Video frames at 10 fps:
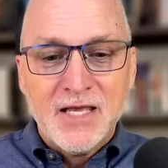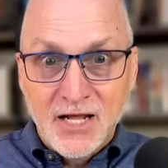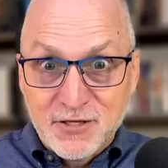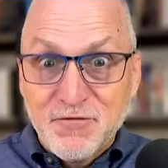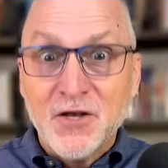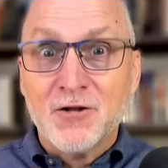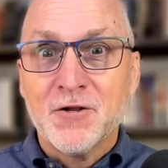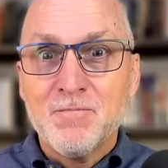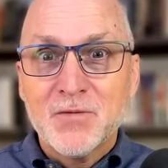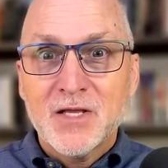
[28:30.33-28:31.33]
it's filled,
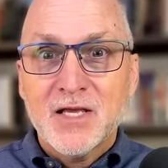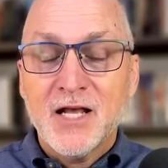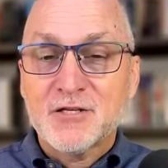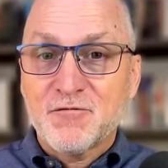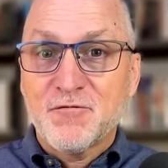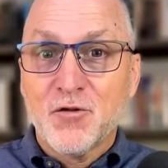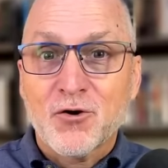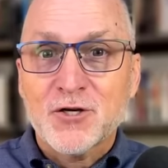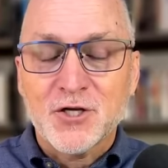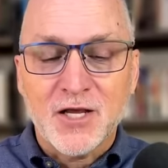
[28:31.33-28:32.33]
it's
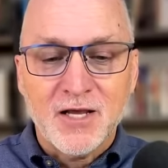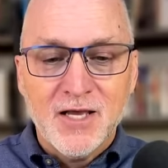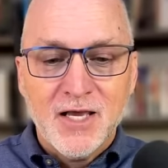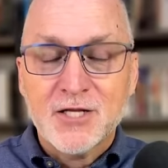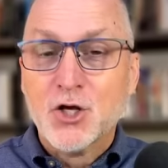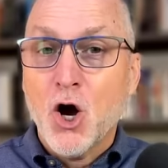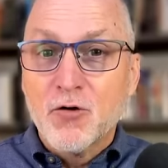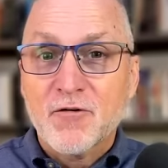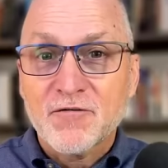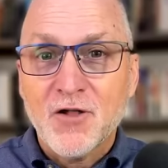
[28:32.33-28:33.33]
flourishing, it's
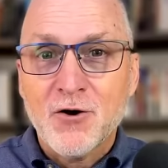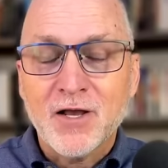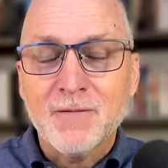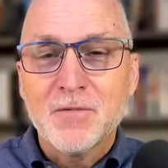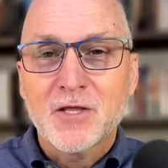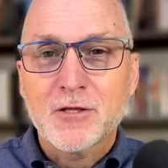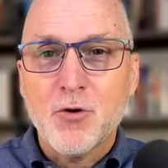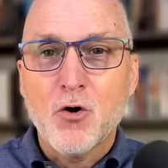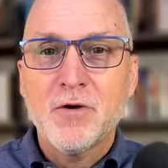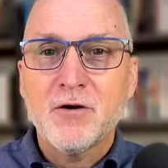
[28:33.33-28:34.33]
overflowing the
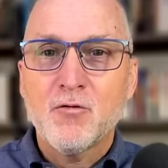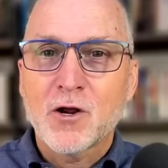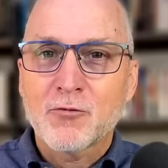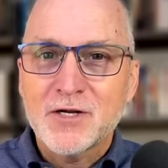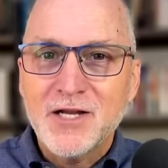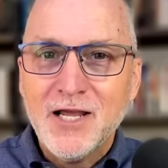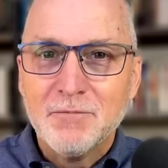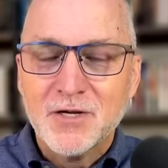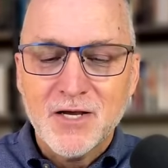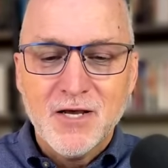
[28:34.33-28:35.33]
moment we're redeemed,